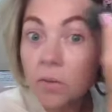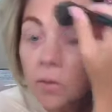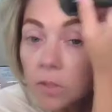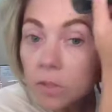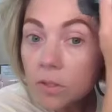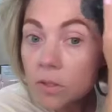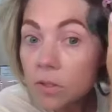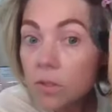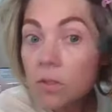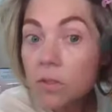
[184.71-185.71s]

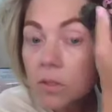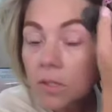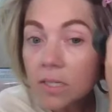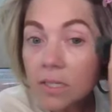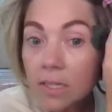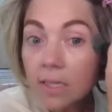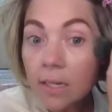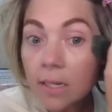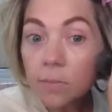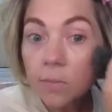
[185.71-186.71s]
You can see
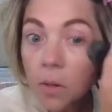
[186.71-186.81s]
that.